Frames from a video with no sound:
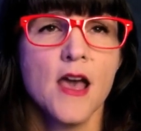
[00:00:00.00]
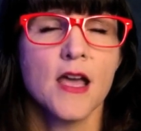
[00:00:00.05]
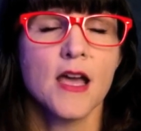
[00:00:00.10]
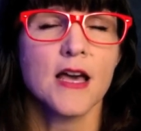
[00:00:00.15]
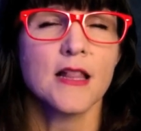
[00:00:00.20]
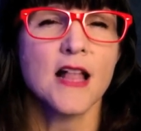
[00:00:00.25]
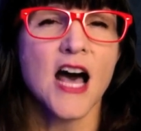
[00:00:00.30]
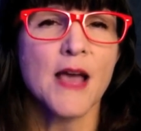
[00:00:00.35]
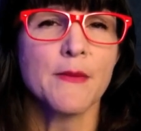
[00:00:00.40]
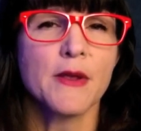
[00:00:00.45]

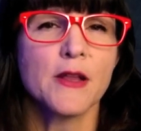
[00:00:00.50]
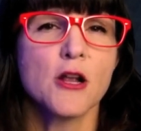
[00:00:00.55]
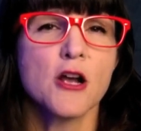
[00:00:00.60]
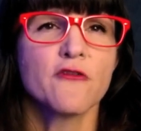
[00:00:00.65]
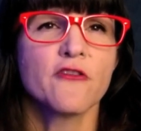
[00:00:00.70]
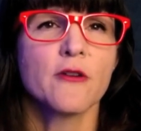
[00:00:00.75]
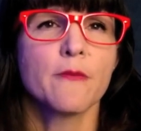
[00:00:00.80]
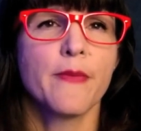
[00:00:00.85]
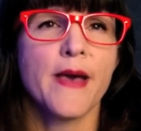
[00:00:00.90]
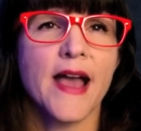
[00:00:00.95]
Climbing
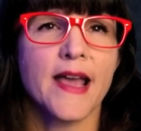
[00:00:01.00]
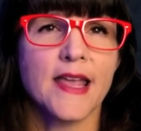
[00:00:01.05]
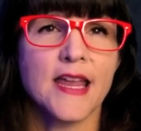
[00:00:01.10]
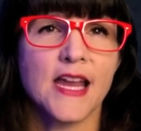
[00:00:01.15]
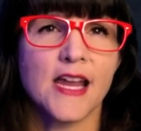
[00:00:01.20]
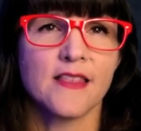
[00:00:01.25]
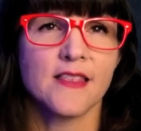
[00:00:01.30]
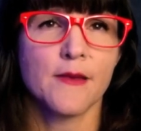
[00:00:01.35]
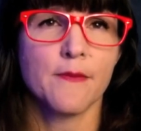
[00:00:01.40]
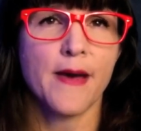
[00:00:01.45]
over
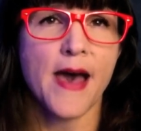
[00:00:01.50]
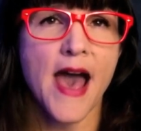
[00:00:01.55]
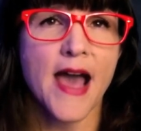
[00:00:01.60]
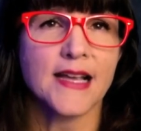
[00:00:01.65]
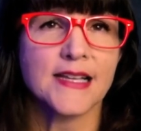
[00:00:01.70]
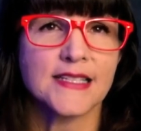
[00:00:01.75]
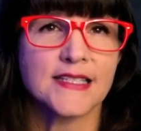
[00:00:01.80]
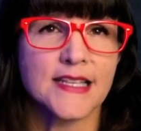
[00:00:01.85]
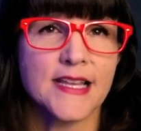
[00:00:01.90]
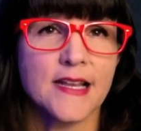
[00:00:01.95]
Becky in the
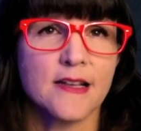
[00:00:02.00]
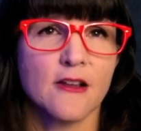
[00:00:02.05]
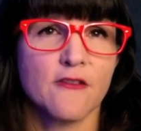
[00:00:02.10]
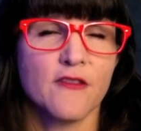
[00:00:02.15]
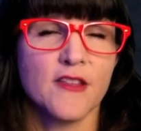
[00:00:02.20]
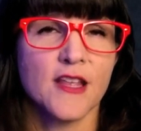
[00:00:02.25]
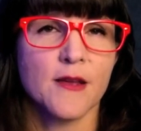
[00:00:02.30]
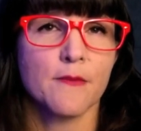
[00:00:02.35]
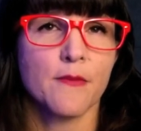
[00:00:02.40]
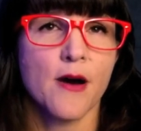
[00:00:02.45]
back seat of
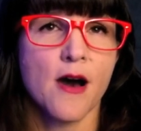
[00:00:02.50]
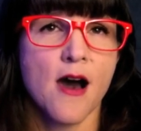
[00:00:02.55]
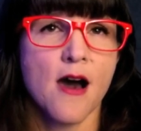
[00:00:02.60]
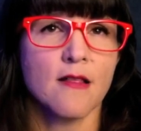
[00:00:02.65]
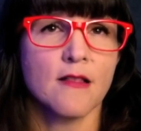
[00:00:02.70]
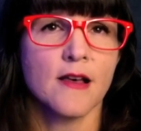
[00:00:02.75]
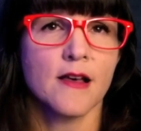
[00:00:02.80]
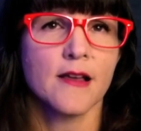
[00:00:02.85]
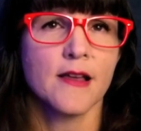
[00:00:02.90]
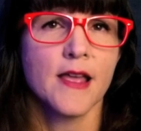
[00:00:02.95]
the
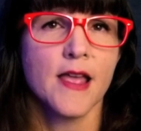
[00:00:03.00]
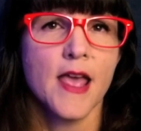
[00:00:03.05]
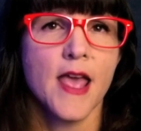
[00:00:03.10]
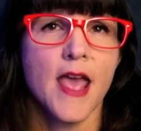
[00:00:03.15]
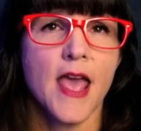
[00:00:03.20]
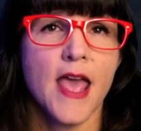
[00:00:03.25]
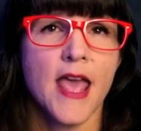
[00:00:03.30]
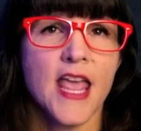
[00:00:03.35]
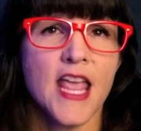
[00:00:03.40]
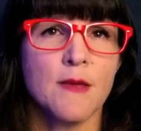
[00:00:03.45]
Impala,
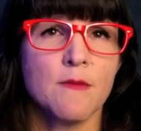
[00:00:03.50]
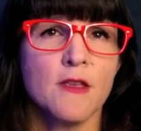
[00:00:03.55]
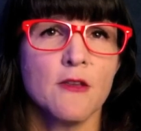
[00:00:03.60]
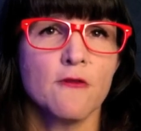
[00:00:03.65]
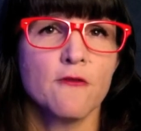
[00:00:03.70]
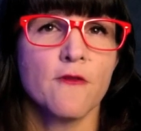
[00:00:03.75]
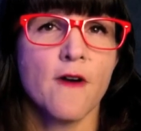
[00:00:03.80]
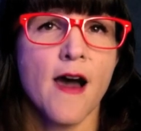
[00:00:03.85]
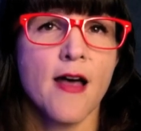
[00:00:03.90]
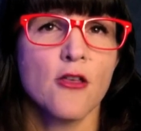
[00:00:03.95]
Amy
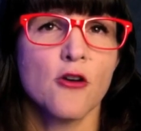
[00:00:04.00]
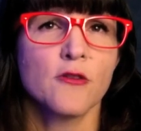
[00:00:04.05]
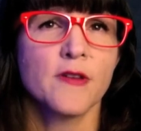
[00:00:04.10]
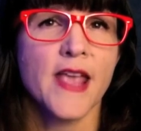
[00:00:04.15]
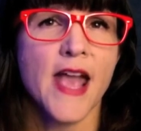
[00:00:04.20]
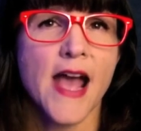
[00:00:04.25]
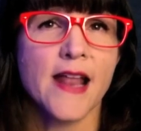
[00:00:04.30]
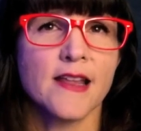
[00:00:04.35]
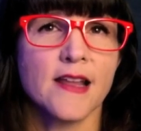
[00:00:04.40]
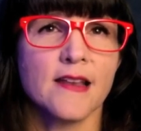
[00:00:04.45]
followed
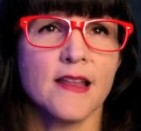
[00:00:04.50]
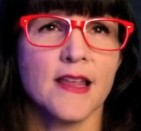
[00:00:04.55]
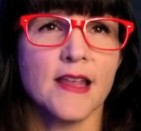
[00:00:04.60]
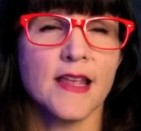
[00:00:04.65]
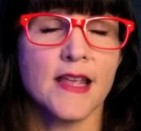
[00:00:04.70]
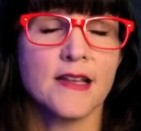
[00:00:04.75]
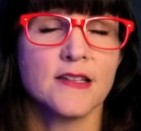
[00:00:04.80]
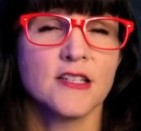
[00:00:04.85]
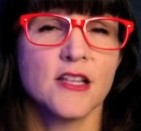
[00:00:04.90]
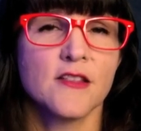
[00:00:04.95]

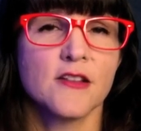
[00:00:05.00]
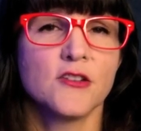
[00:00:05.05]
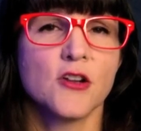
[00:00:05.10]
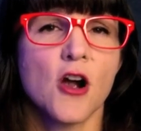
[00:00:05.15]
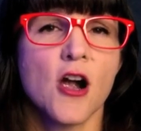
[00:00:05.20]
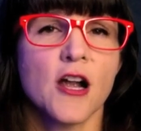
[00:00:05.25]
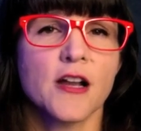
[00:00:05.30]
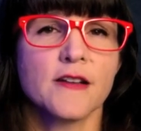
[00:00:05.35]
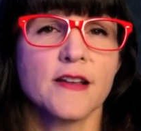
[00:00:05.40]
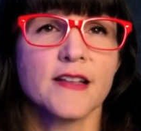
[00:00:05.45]
Kennedy into the
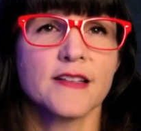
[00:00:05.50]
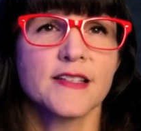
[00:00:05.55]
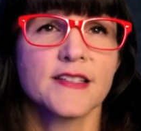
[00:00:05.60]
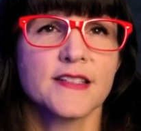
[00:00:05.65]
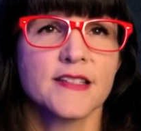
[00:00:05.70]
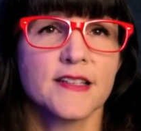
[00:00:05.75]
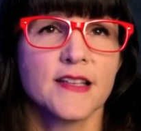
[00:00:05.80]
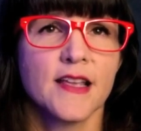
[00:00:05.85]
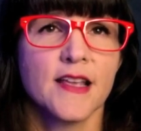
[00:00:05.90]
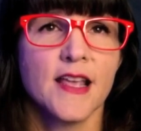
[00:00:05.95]

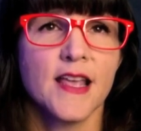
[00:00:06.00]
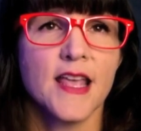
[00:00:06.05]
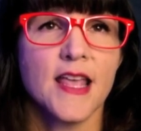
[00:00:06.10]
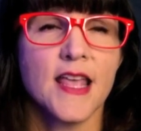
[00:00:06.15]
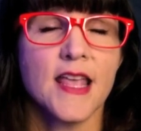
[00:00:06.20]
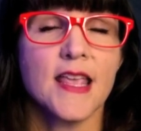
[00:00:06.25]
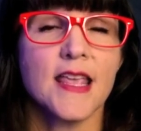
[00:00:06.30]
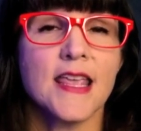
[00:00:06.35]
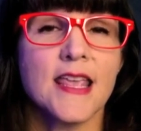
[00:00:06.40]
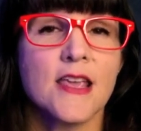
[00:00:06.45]
darkness,
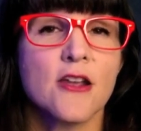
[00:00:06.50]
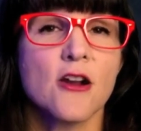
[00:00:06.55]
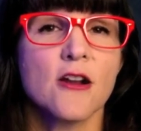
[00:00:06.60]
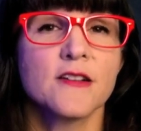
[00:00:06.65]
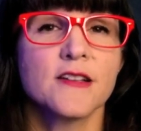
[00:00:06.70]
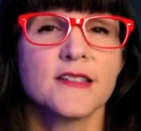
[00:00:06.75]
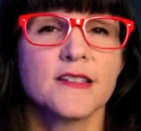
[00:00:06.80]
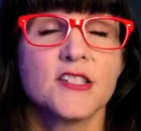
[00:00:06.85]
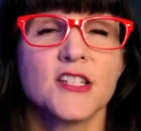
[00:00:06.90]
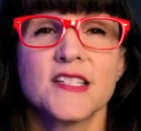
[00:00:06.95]
eager
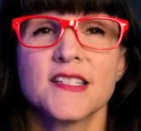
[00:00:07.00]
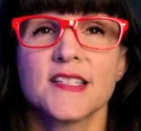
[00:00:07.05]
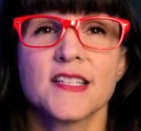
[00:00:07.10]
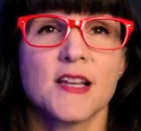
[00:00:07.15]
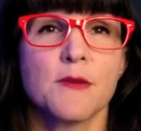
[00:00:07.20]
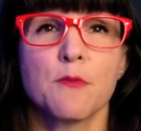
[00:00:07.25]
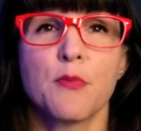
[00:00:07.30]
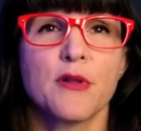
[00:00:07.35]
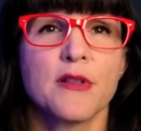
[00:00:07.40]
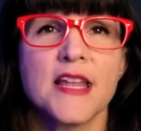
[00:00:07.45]
to just
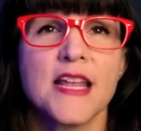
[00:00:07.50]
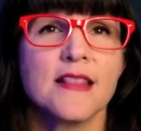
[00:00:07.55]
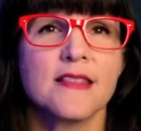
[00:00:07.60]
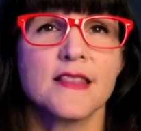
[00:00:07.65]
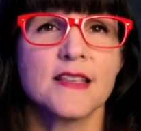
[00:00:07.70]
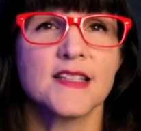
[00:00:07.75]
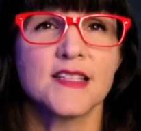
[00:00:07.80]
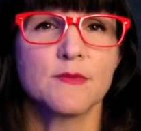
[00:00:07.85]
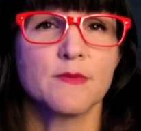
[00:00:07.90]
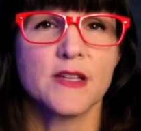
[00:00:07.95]
complete
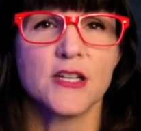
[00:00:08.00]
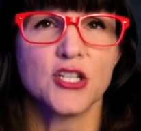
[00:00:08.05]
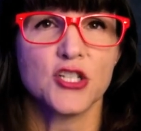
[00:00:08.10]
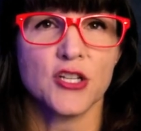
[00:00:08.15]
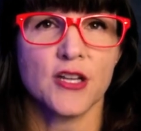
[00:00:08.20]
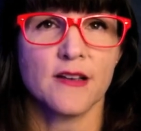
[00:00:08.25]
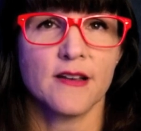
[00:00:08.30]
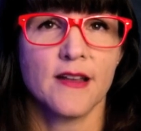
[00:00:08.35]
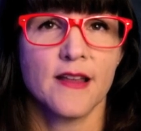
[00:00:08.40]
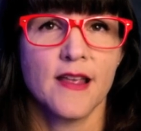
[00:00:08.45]
this
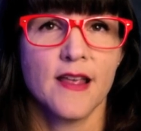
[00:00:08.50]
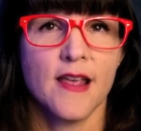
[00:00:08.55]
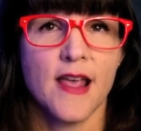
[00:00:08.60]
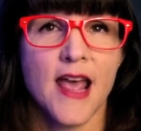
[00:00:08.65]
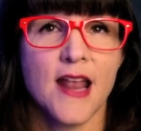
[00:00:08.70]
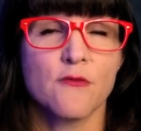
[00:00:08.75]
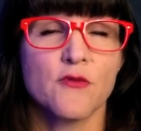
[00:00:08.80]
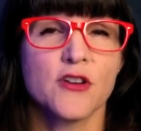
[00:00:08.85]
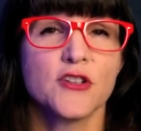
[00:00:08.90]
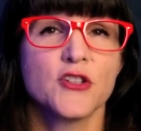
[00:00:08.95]
mission
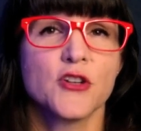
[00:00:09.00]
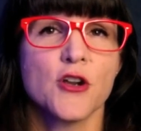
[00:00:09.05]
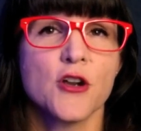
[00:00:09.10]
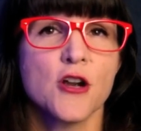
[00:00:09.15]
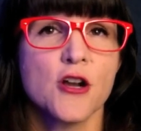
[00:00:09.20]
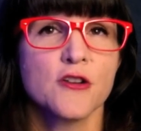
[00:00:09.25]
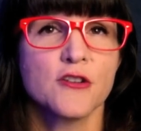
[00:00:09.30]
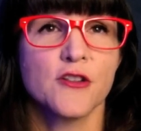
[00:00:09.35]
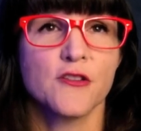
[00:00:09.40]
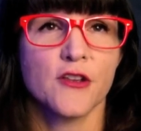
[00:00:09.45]
and
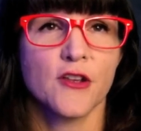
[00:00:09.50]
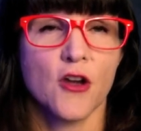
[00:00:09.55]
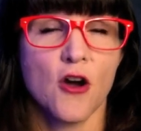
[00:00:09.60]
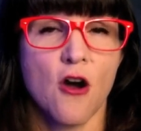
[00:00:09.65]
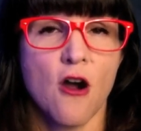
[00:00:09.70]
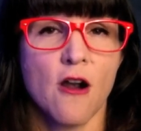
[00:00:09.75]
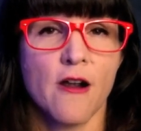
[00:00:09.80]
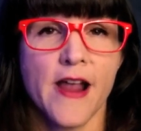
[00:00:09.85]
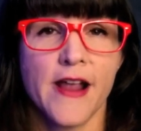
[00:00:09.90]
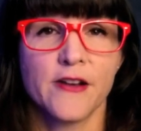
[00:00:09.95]
return to the
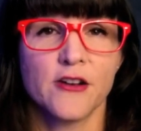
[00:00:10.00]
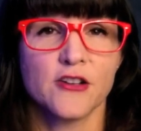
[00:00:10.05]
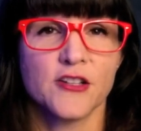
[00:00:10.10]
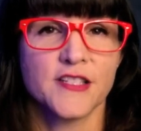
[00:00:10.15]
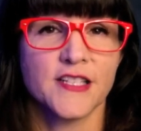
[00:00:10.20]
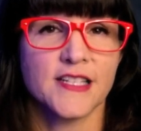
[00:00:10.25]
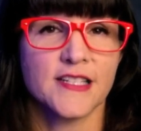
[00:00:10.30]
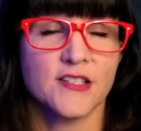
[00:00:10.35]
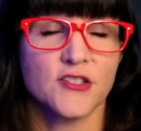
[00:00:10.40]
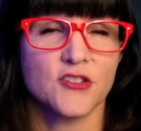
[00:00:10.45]
car and her
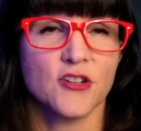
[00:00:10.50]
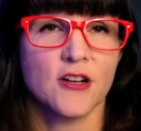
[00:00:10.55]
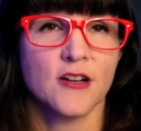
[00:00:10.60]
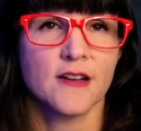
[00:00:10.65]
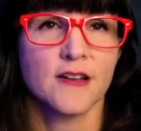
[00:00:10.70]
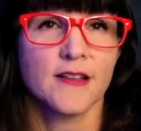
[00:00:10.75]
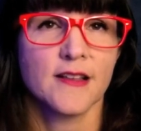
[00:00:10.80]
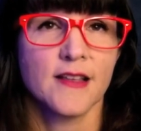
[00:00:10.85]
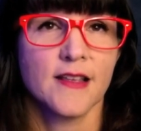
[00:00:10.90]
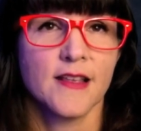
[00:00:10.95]
sister.